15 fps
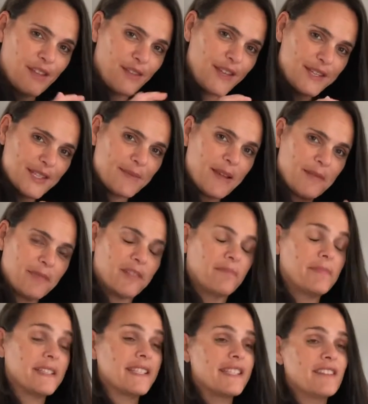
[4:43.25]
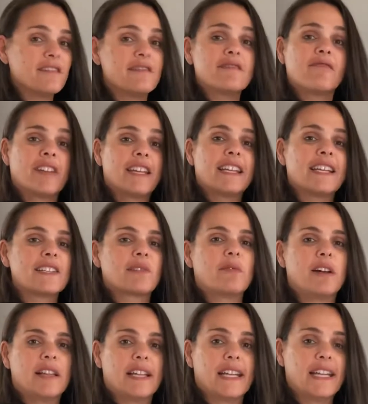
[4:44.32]
paper, but still really nice
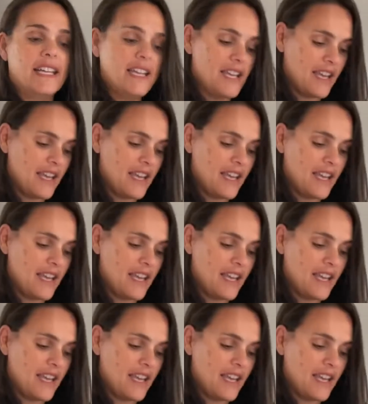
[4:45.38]
quality.